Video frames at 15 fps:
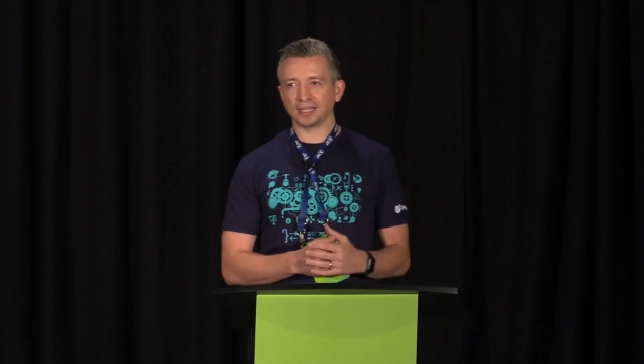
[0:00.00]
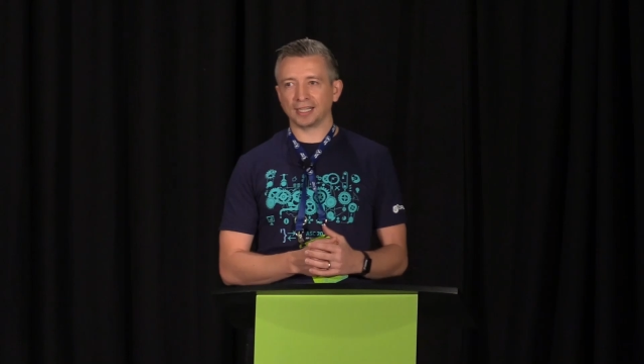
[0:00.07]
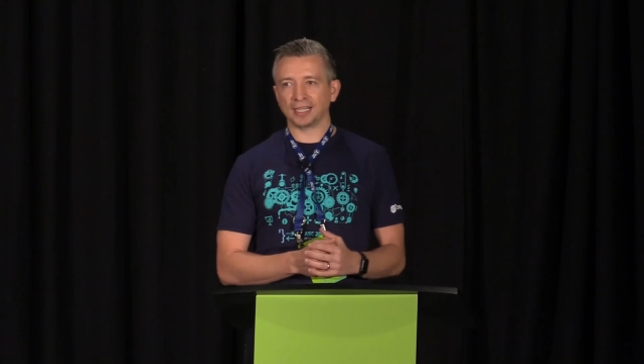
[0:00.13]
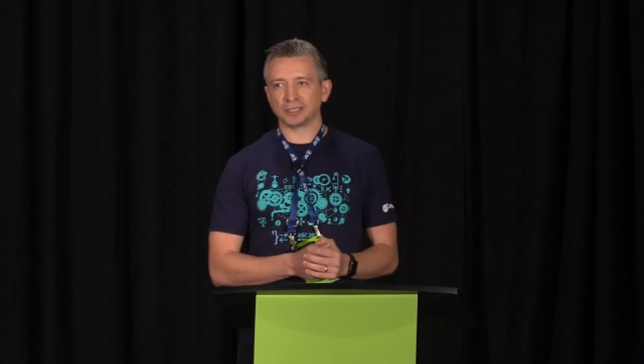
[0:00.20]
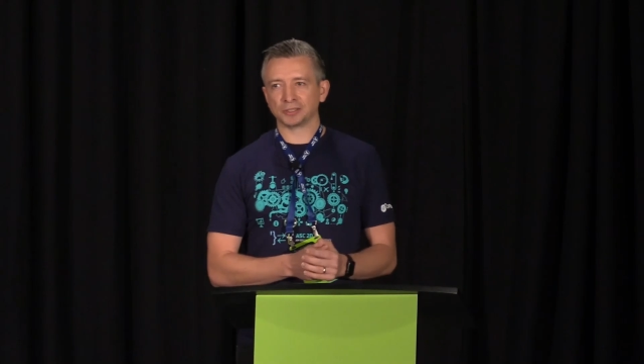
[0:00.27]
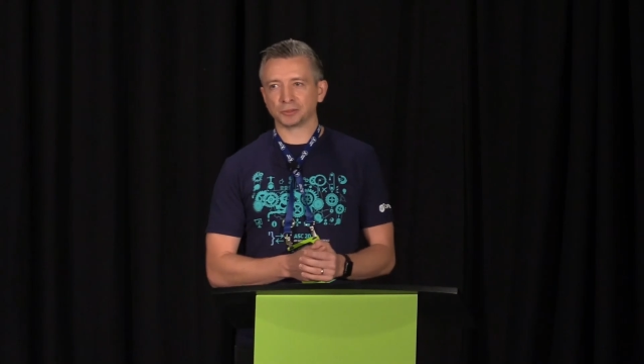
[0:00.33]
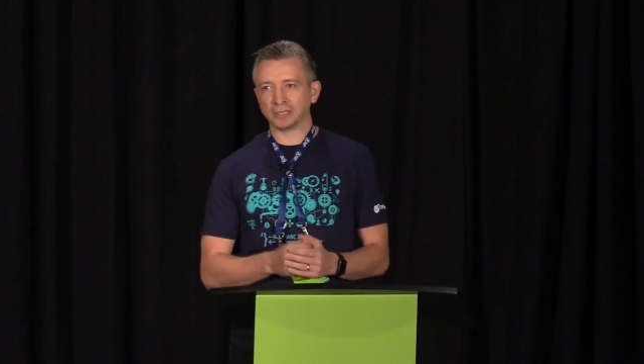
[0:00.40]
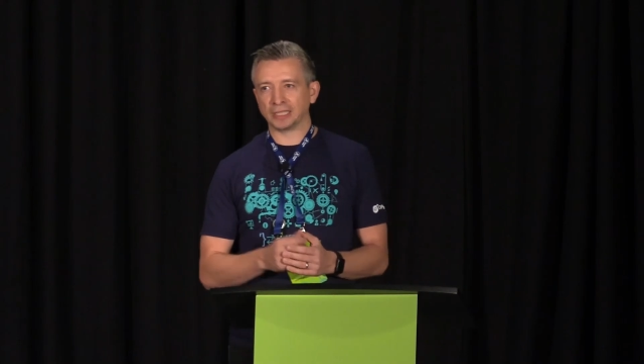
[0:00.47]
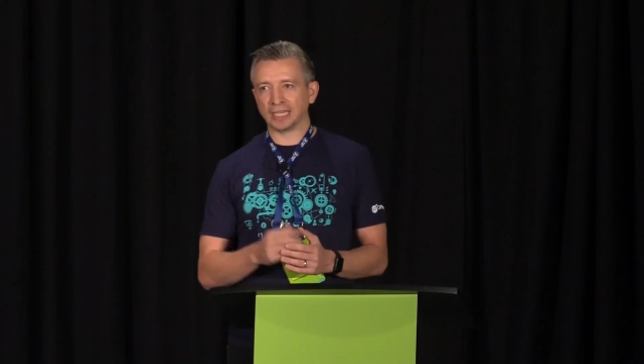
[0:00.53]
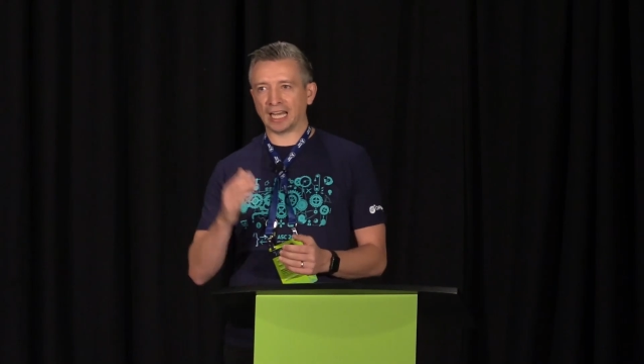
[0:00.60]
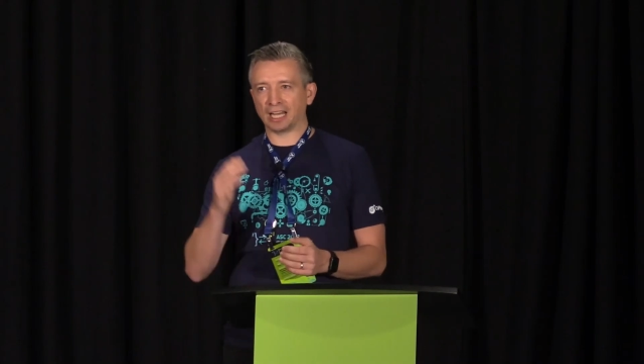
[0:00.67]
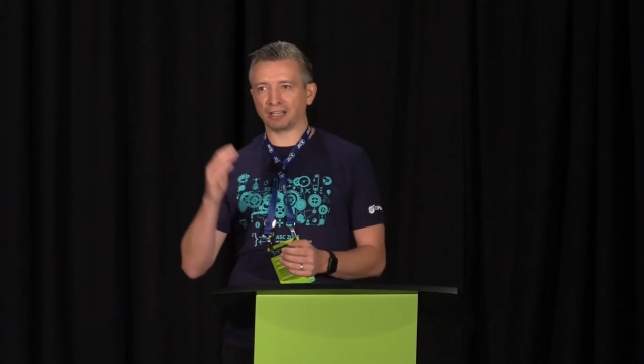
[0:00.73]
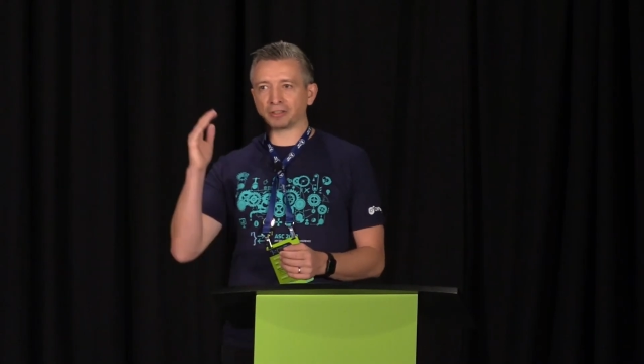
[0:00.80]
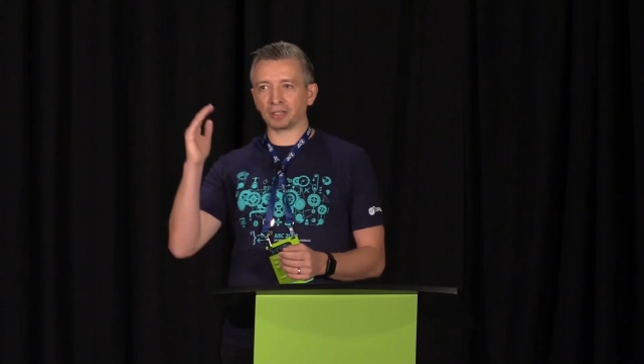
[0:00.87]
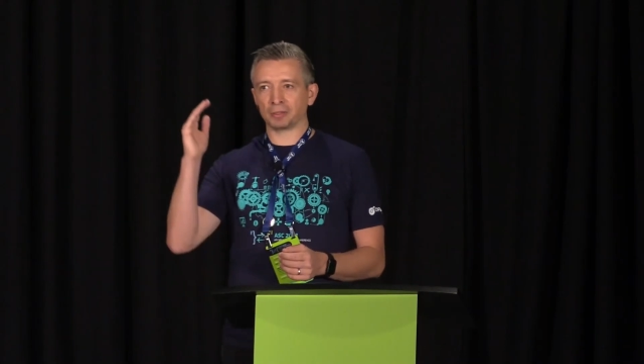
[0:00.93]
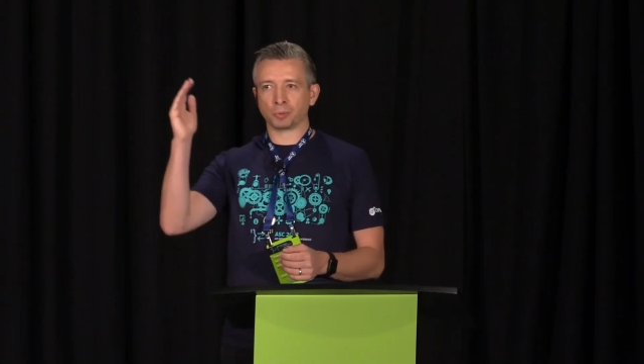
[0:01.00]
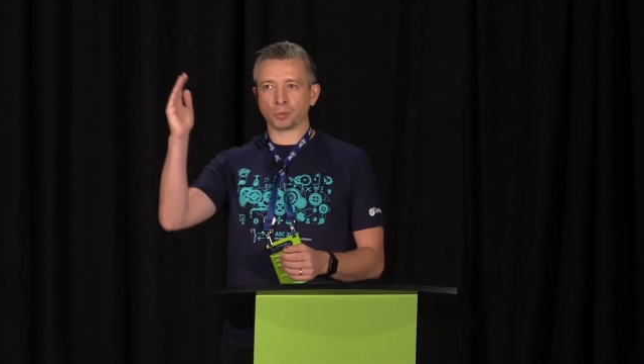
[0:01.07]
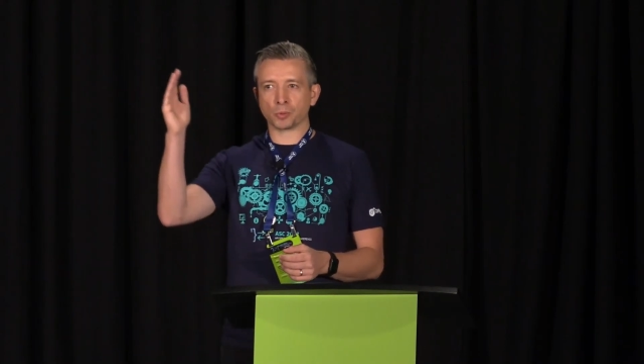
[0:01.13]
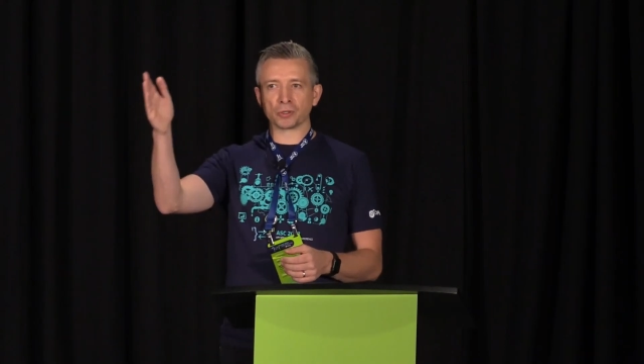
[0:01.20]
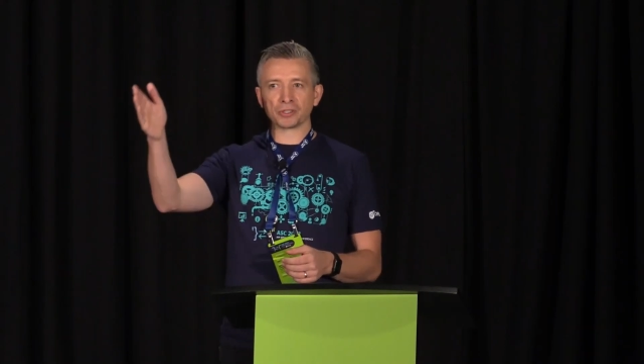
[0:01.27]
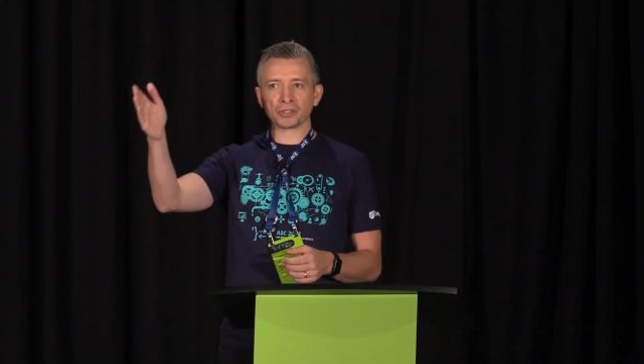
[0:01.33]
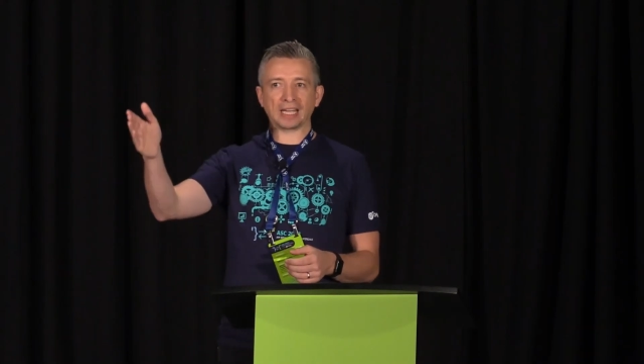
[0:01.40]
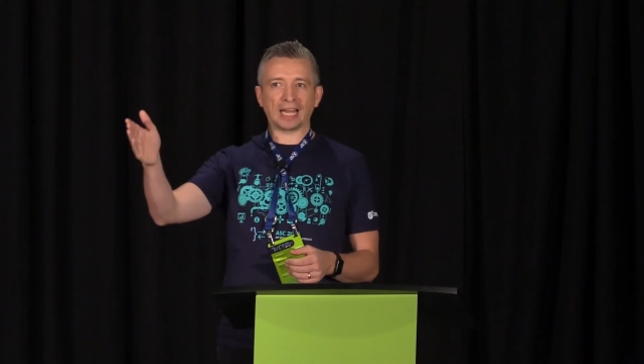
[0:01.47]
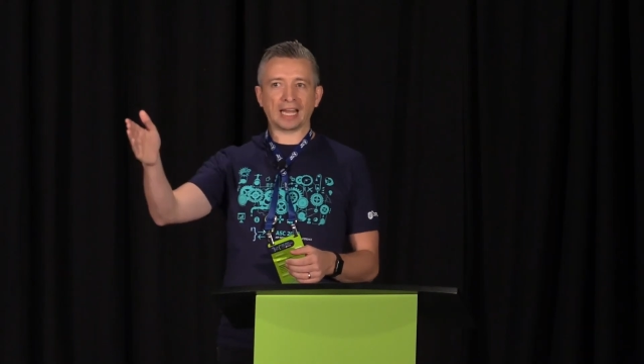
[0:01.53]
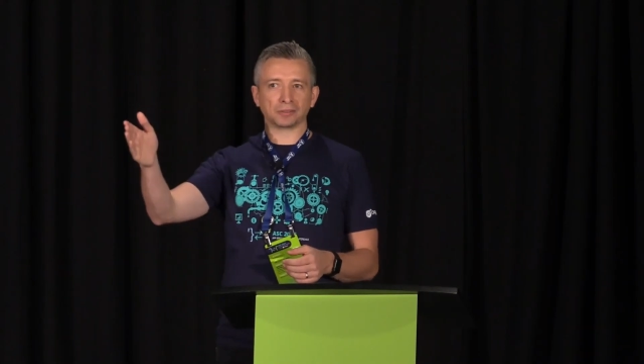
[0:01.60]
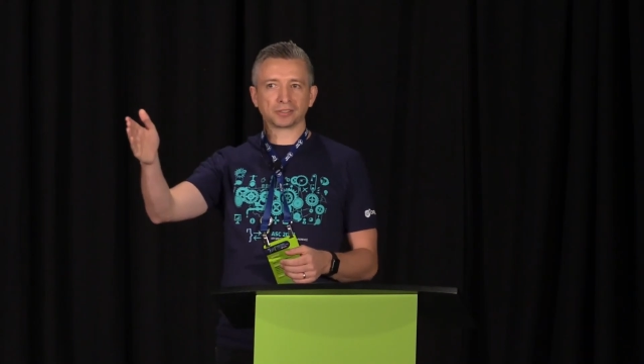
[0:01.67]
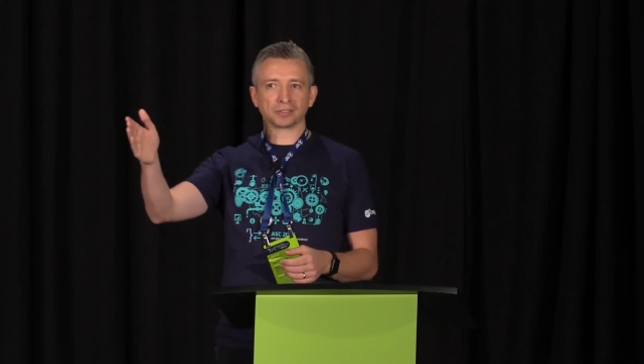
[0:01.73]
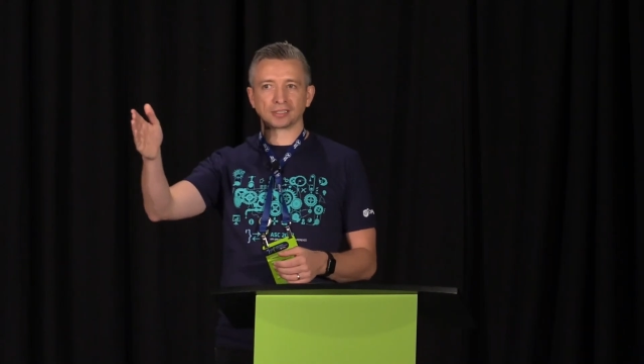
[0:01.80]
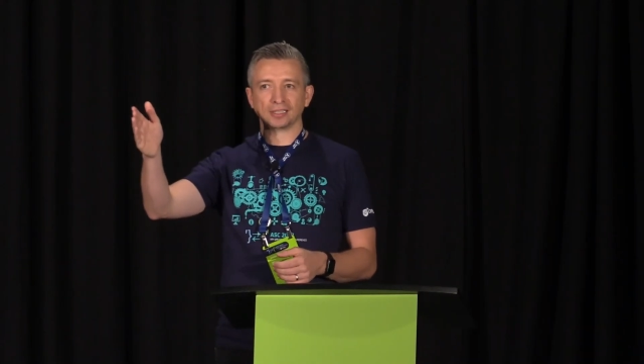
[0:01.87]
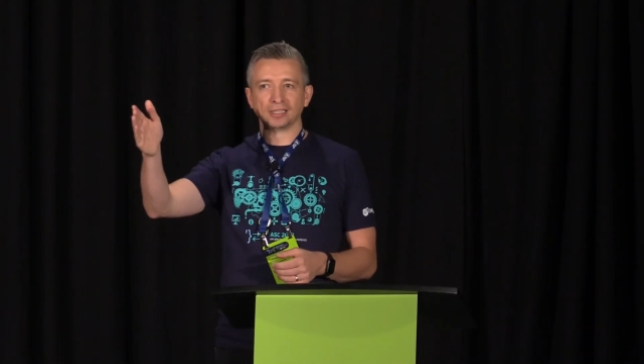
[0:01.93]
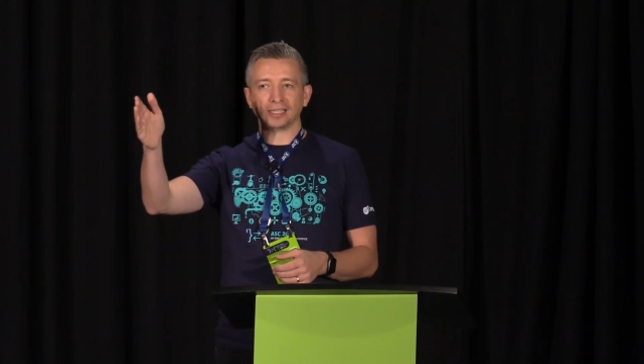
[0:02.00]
is we have a board out